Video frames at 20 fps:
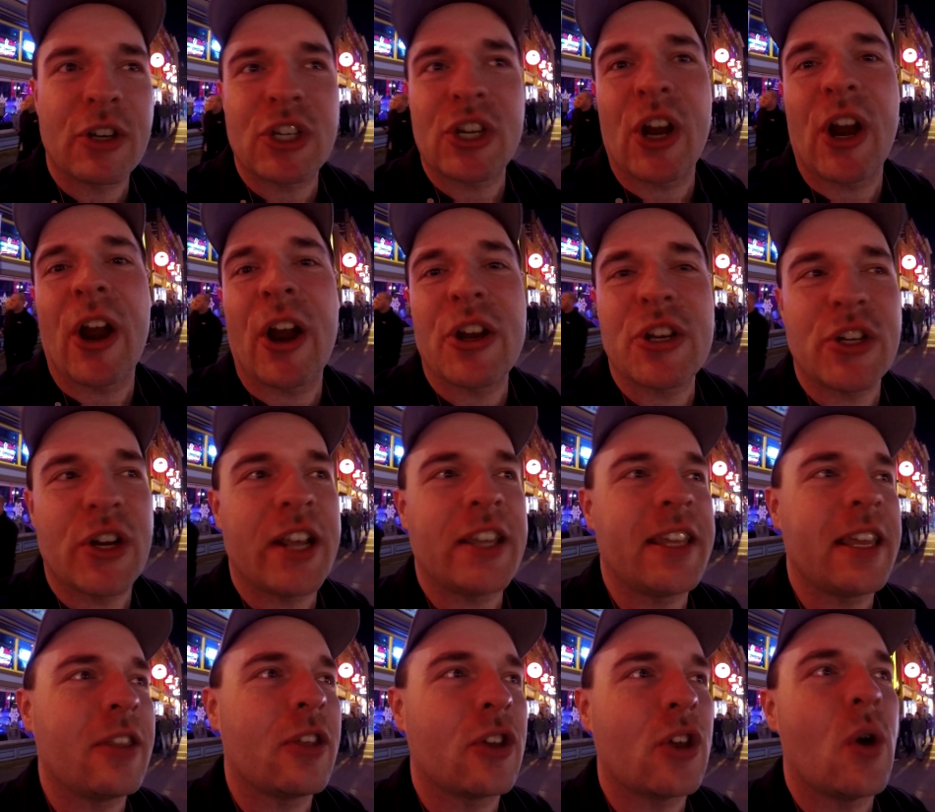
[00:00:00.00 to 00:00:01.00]
charge or
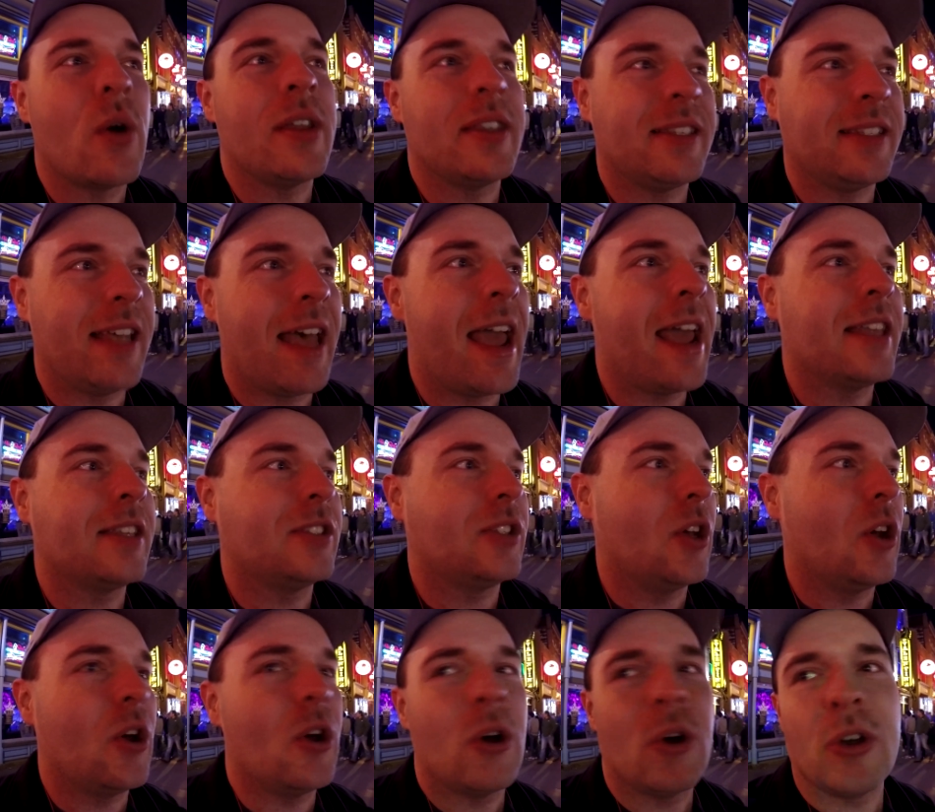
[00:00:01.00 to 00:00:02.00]
anything to go inside,
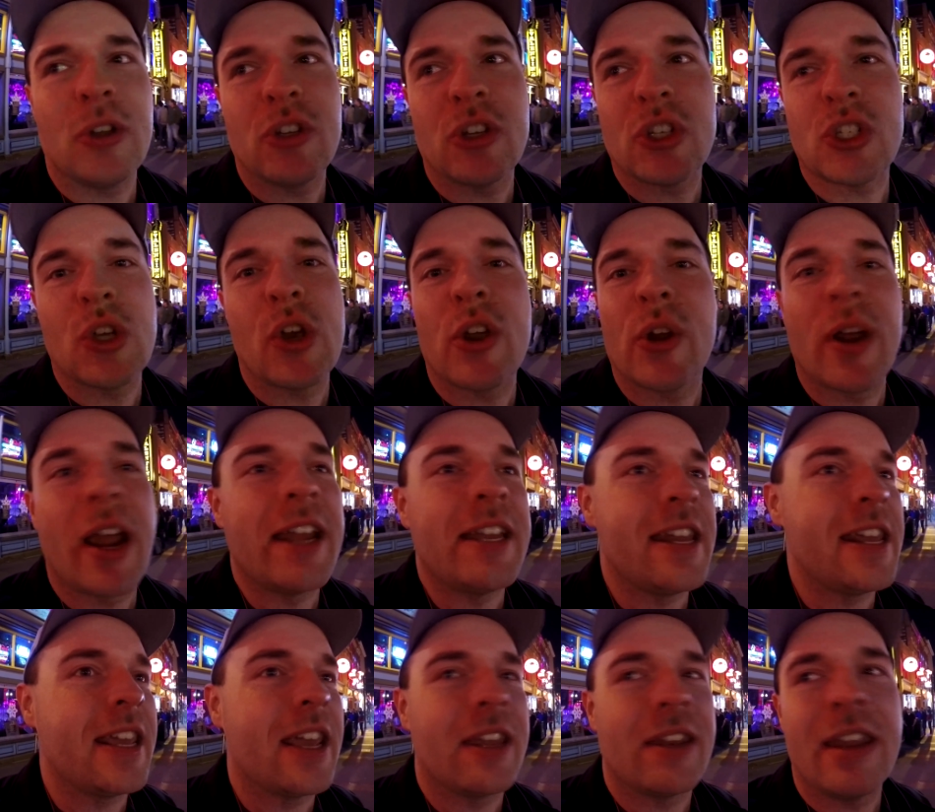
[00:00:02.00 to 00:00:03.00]
so you just show your
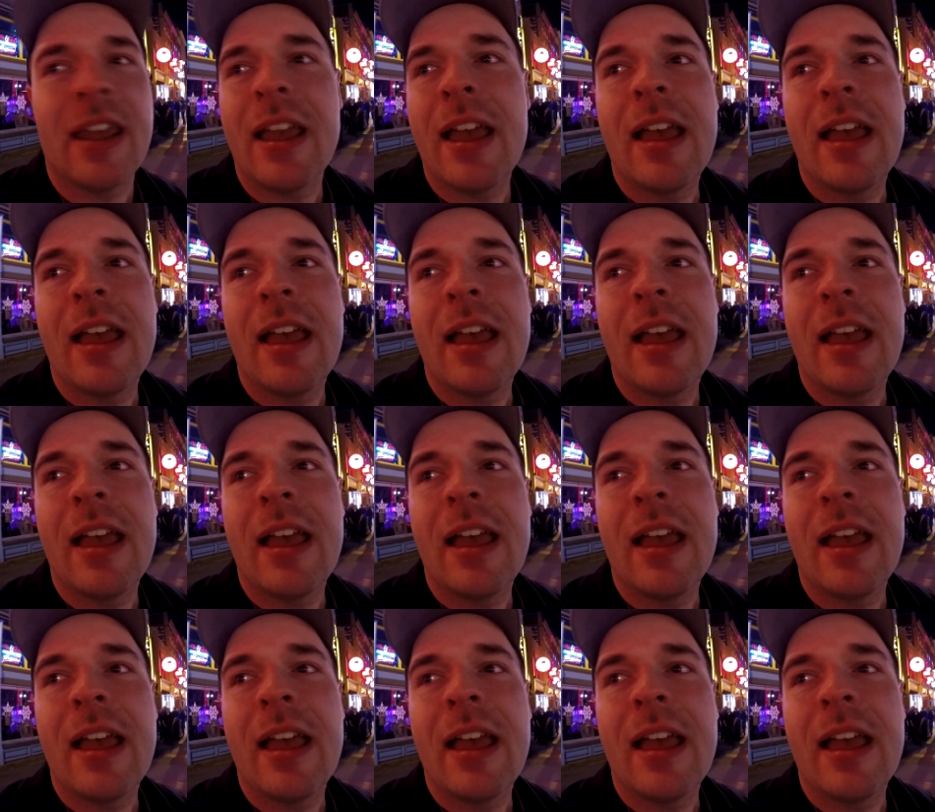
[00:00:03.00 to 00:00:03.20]
ID and